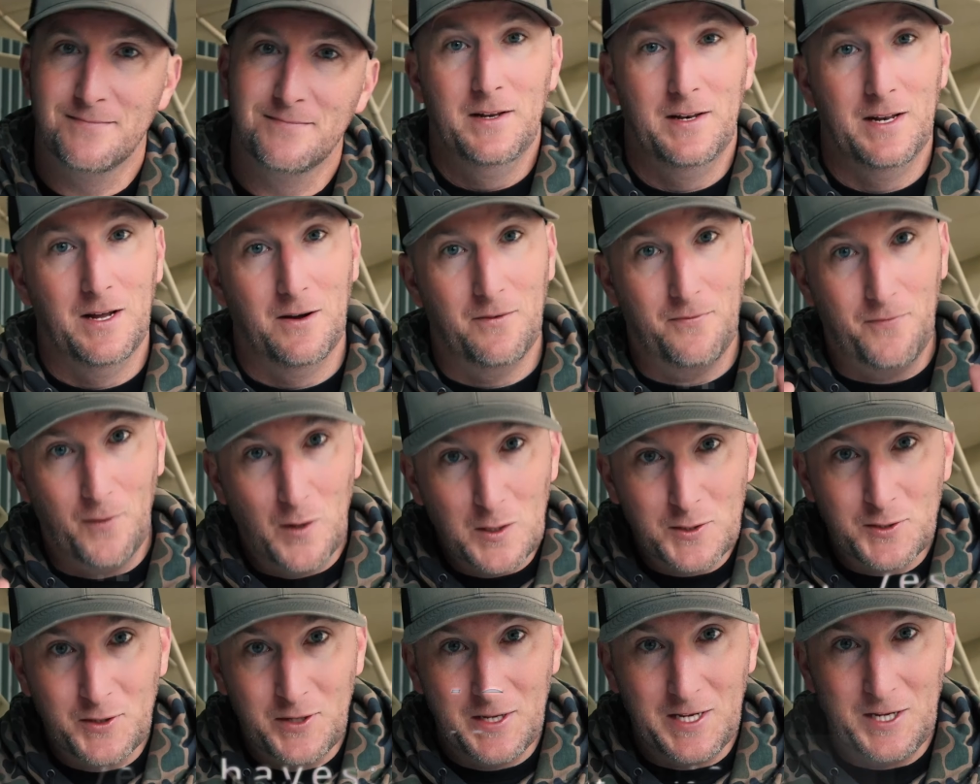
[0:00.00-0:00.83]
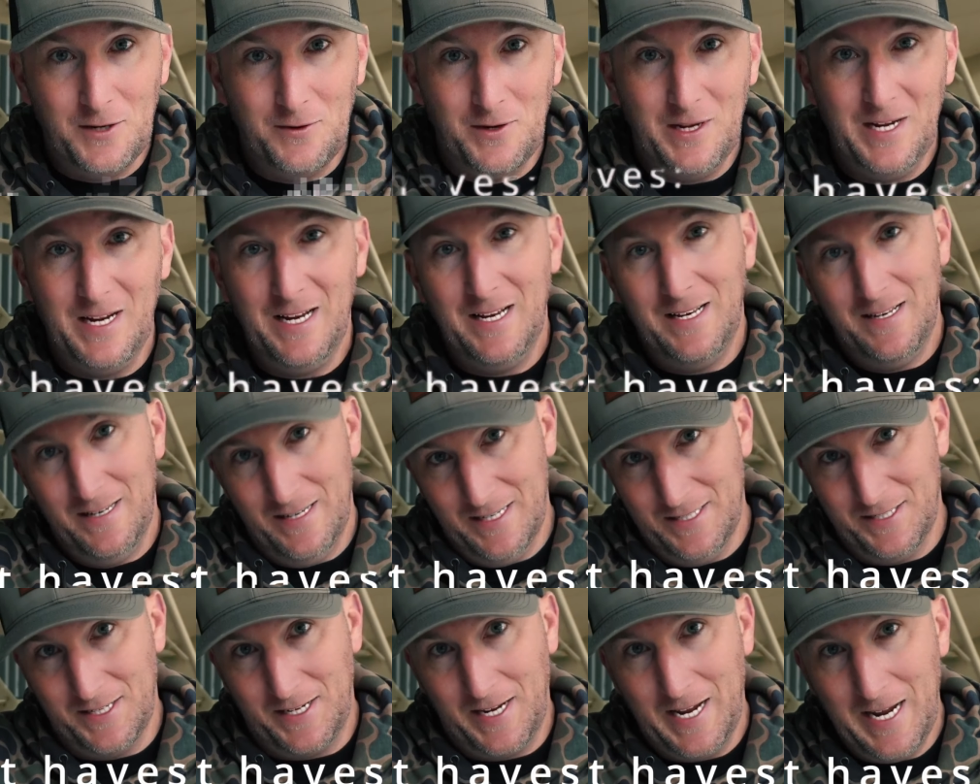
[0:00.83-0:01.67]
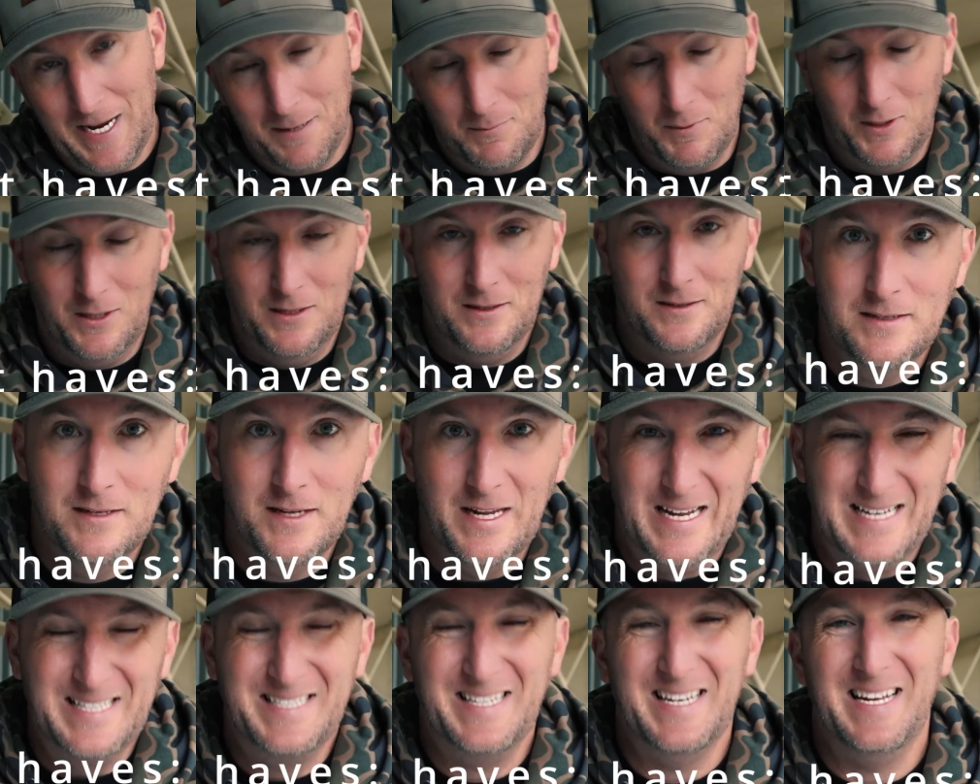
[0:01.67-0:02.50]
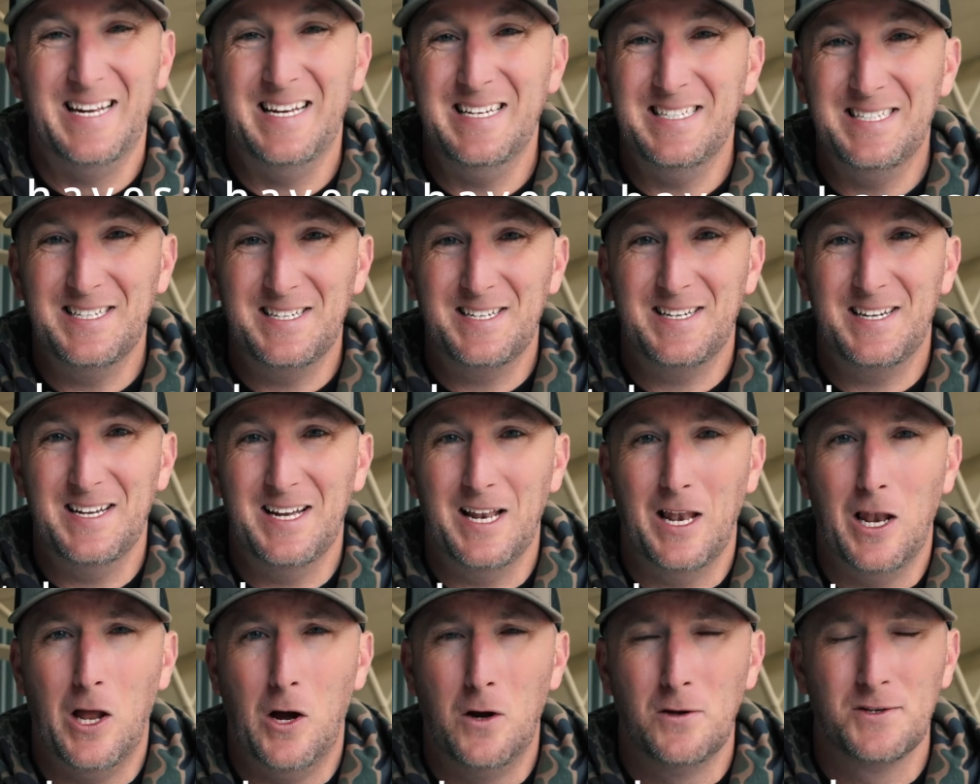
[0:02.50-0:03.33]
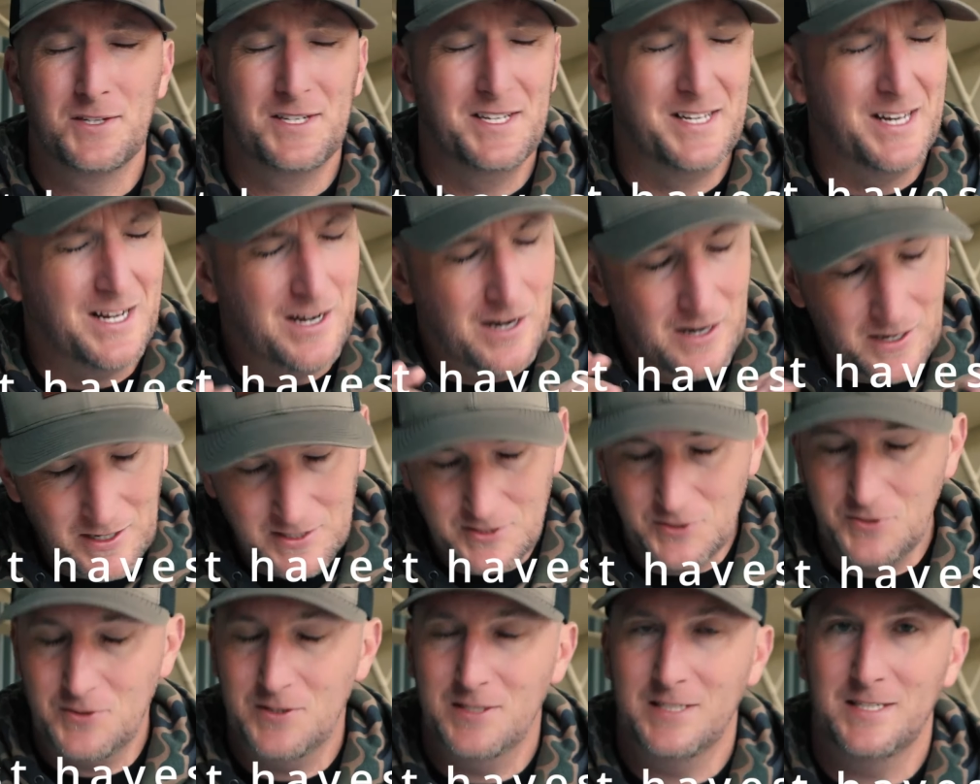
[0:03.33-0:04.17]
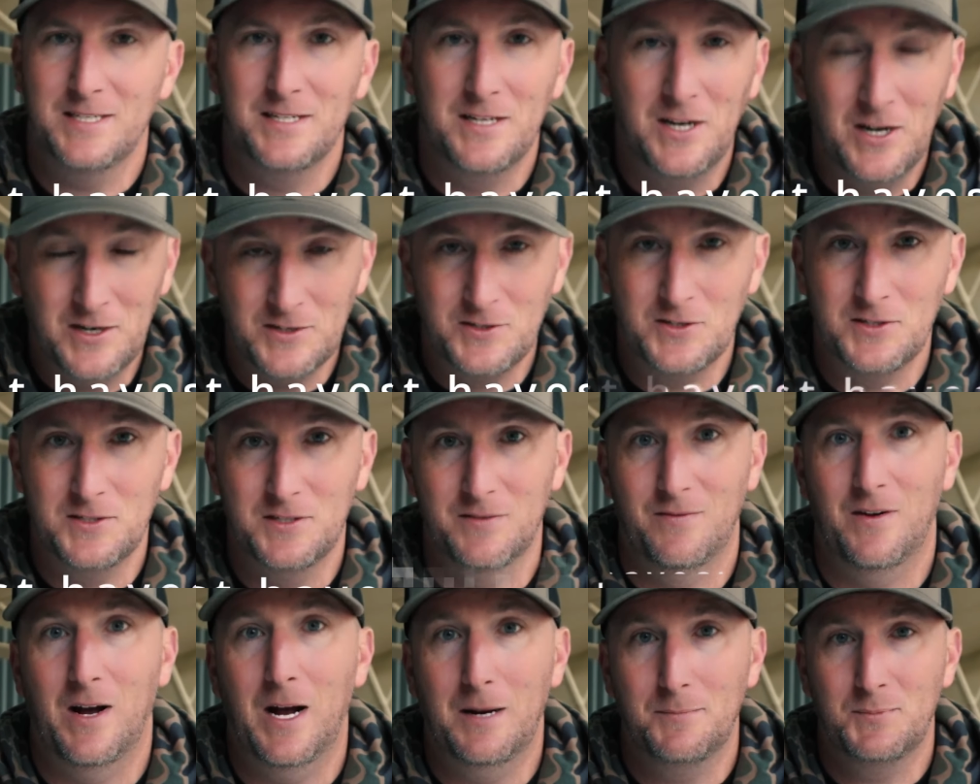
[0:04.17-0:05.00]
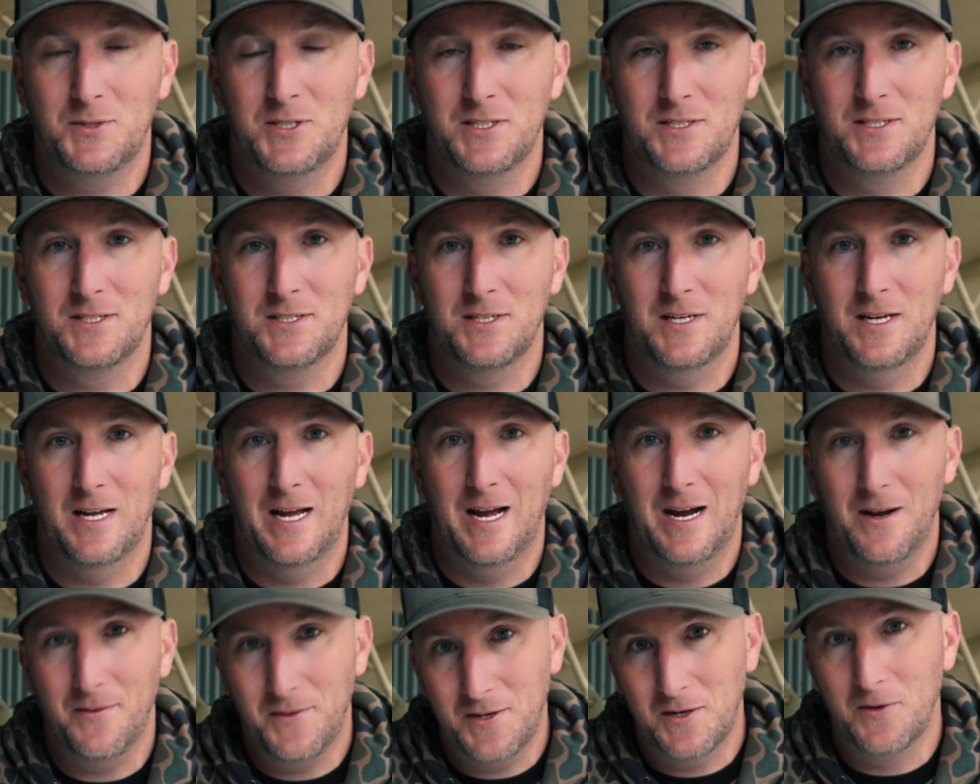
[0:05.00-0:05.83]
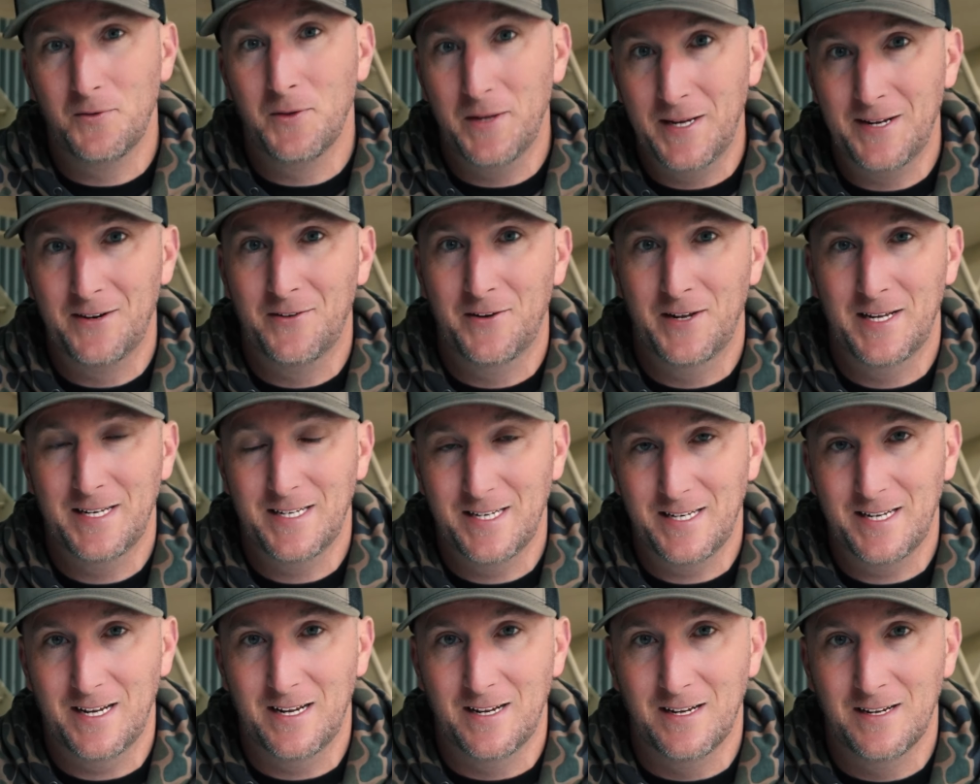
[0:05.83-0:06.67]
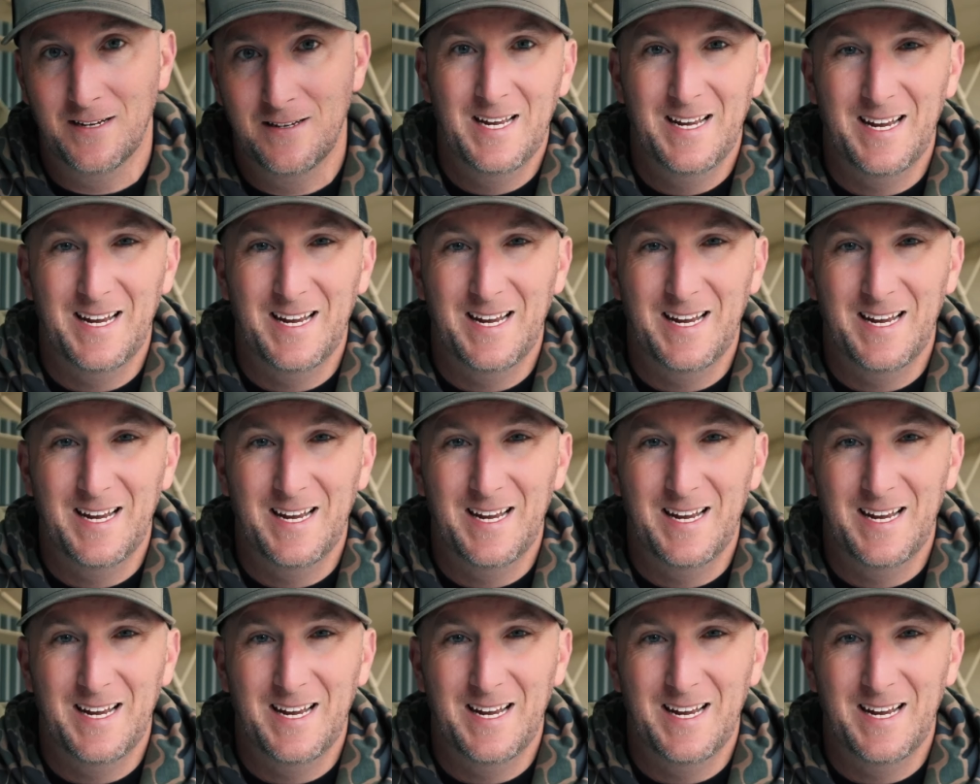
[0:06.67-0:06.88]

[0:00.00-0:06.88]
Now, first thing you need is a camera. It's easy to get lost in the hundreds and hundreds of options out there on the internet today.